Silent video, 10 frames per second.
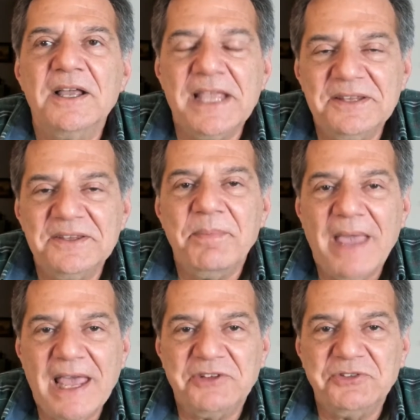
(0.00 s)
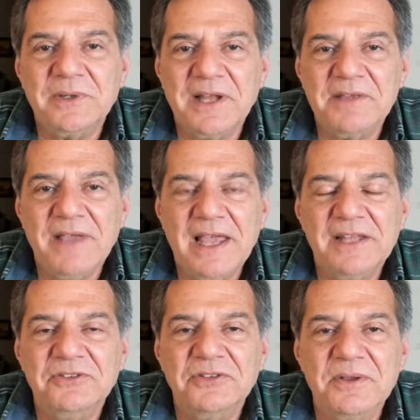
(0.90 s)
In the past, when I've
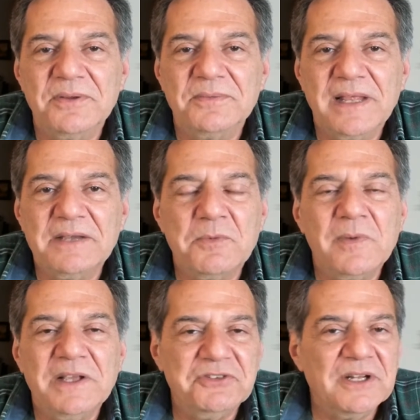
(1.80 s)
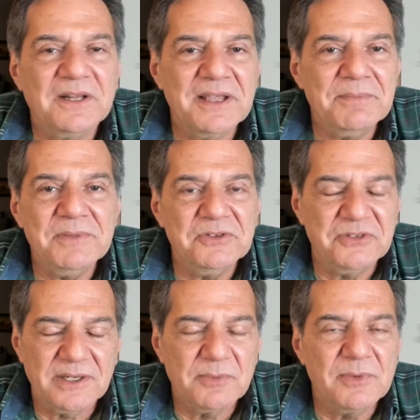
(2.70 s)
had some, like West LA
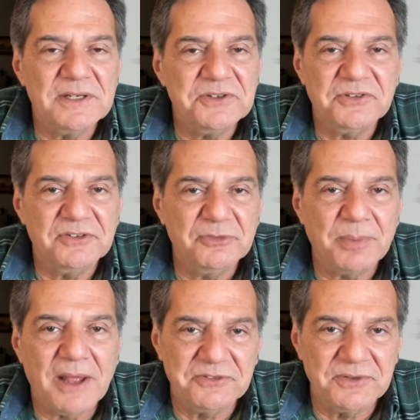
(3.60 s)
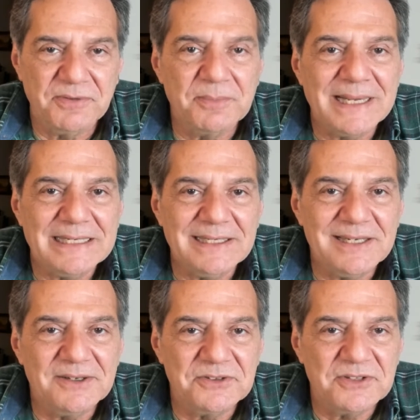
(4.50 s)
Music was a sponsor for many
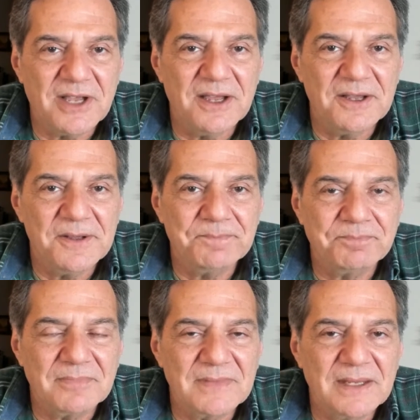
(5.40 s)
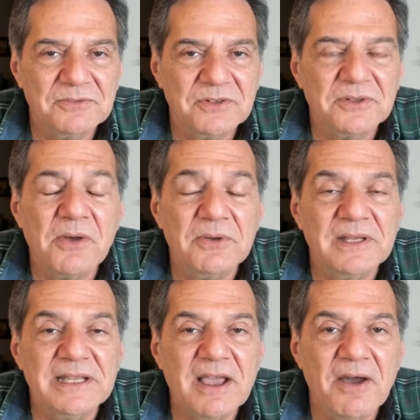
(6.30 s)
years. It was a
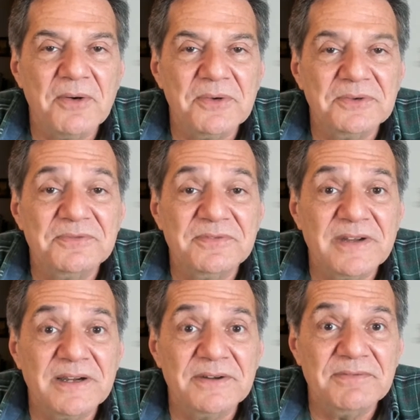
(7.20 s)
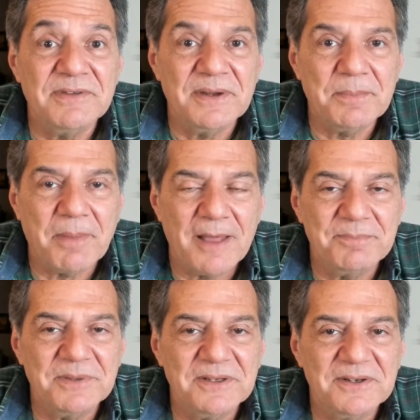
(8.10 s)
locally owned, very, very
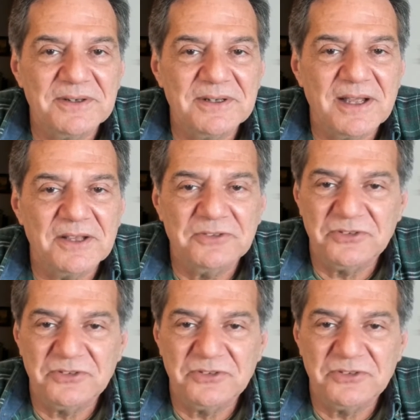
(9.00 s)
popular